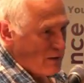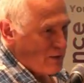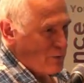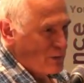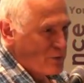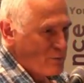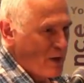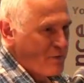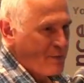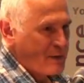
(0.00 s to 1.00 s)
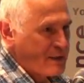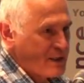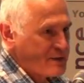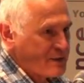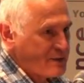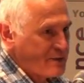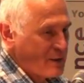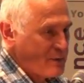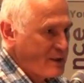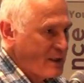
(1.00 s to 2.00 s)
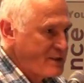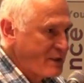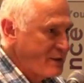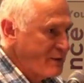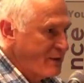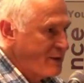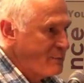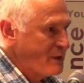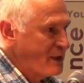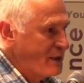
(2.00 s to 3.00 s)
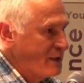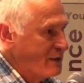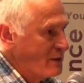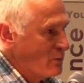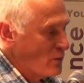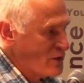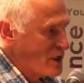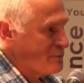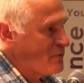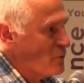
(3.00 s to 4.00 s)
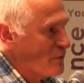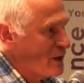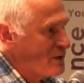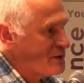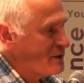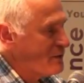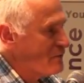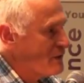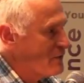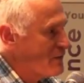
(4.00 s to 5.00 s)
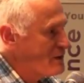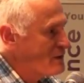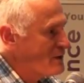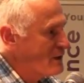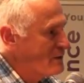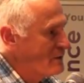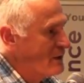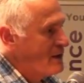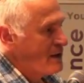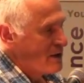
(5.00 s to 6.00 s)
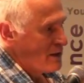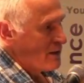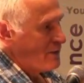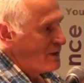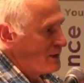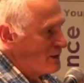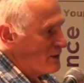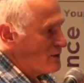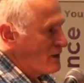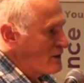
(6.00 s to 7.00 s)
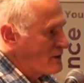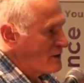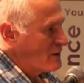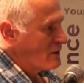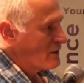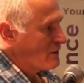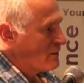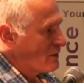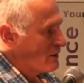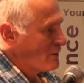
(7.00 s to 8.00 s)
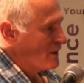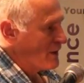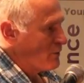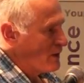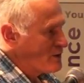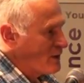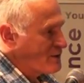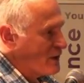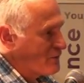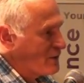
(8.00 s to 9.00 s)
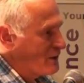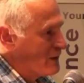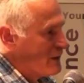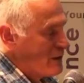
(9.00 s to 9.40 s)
they will do both applications. Application at the beginning or just before the onset of the infection cycle, and then just another one just after